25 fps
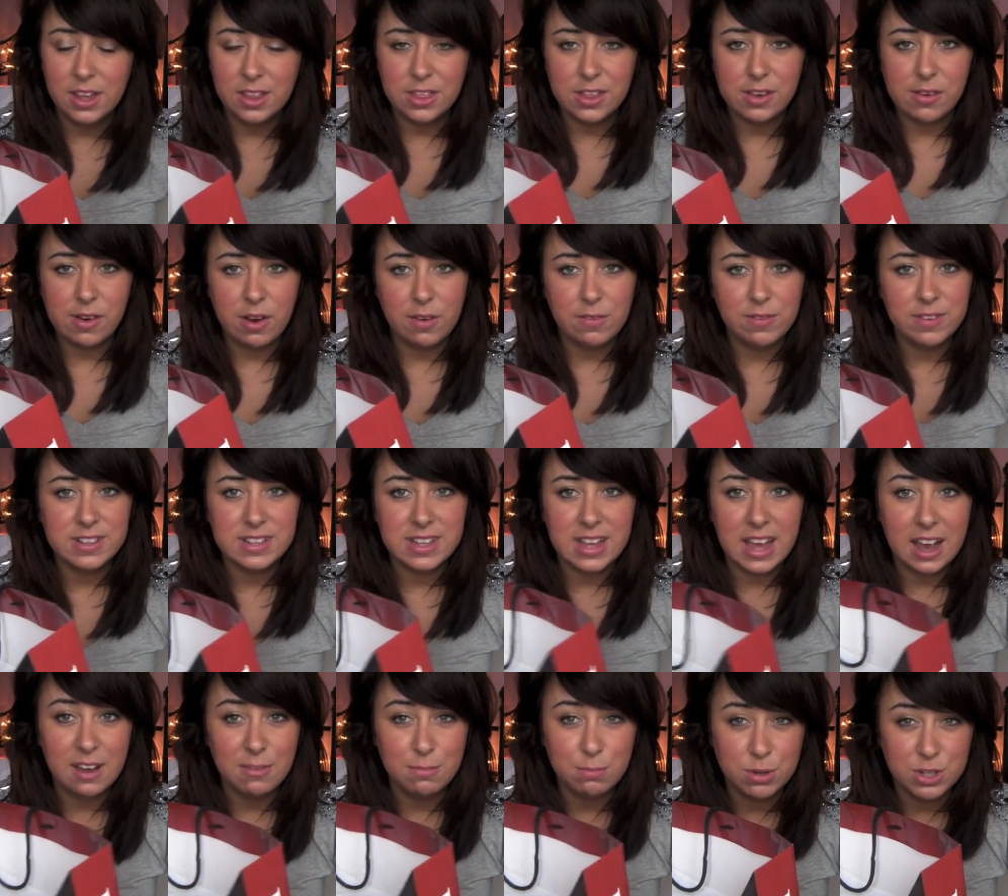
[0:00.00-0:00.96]
they obviously
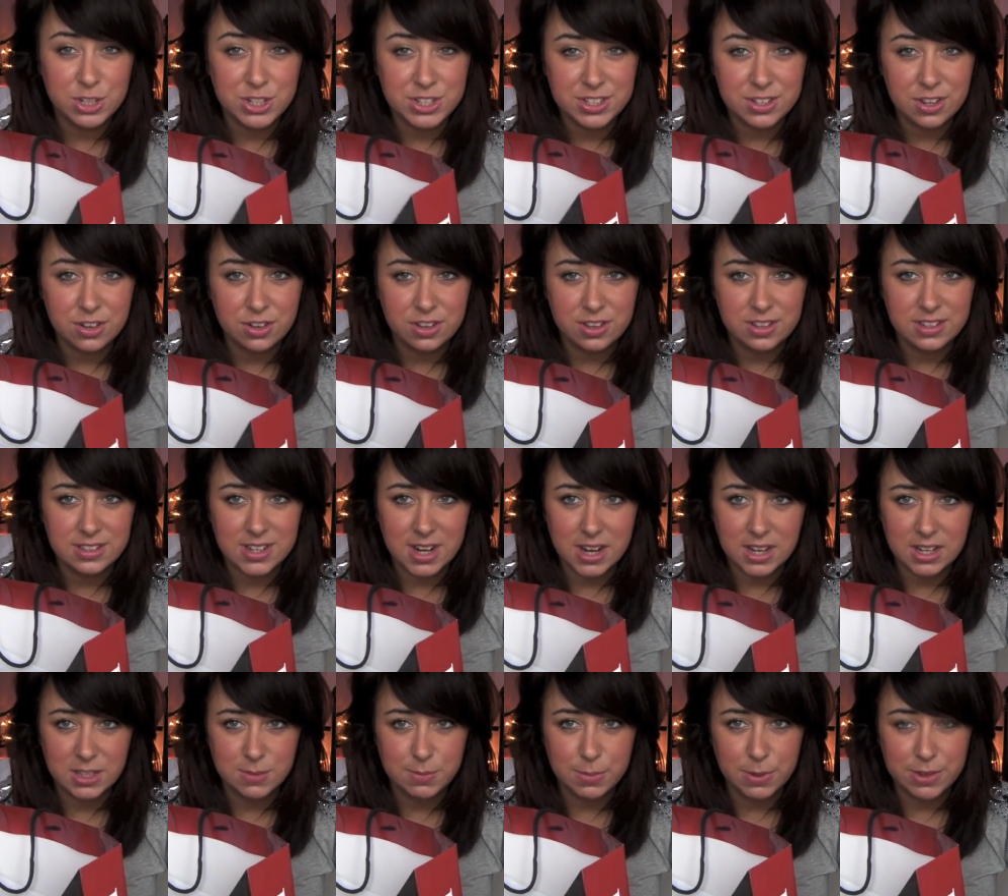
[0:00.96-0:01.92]
have brushes on other
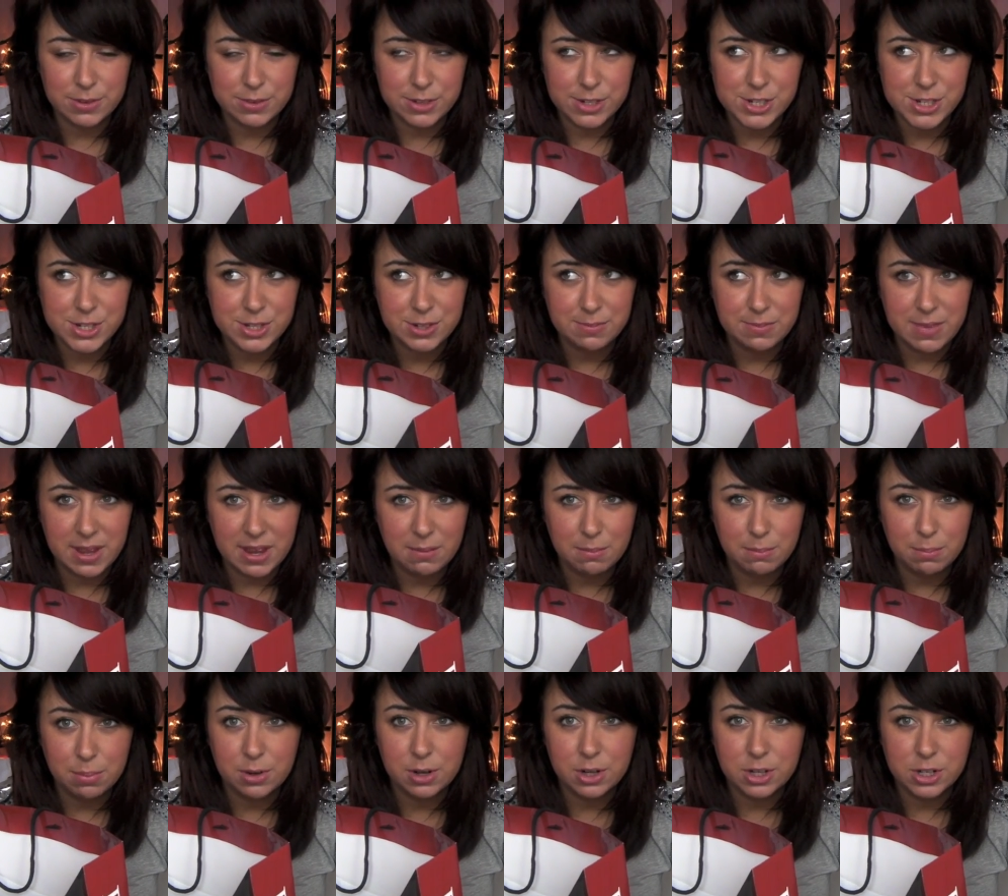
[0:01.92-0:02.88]
stands, but there are two
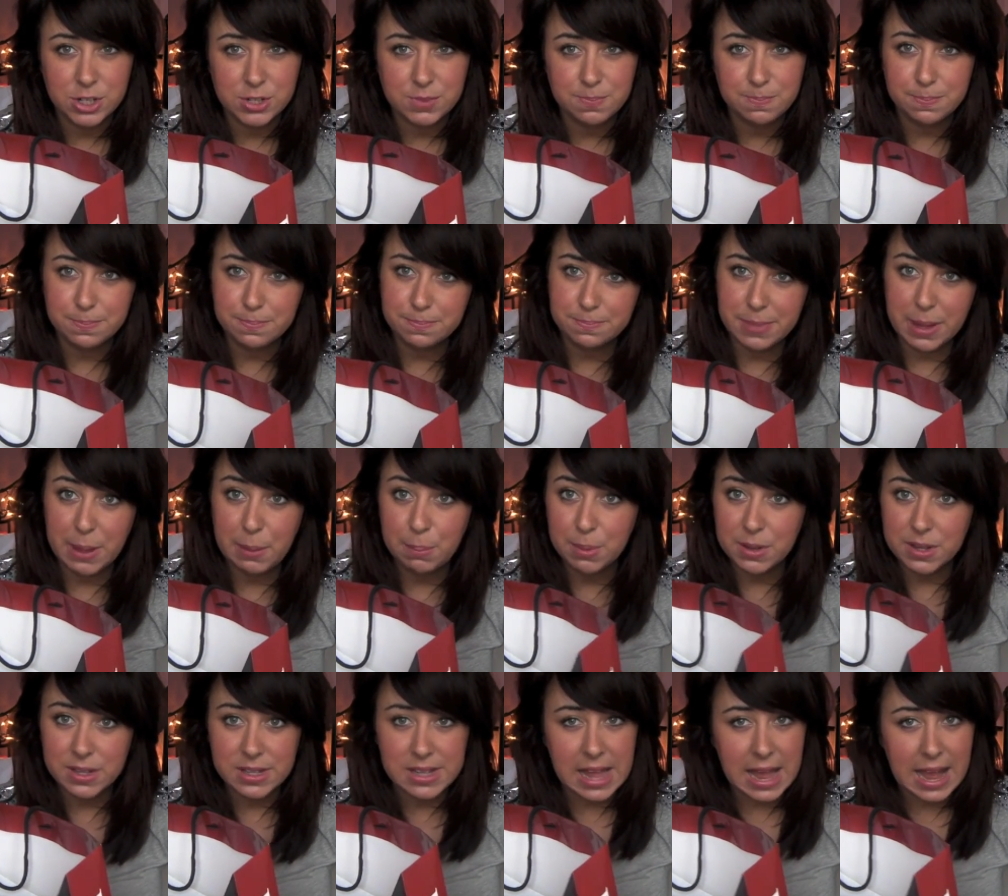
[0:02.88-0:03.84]
main brush
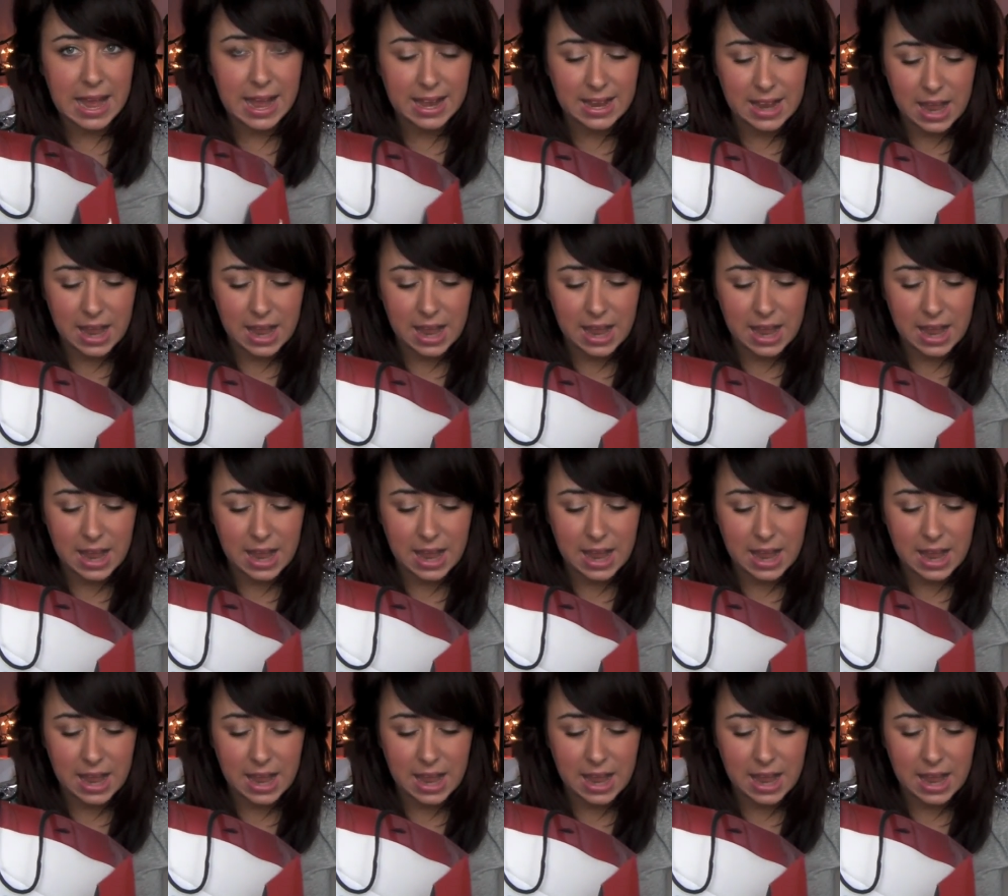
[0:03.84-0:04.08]
people at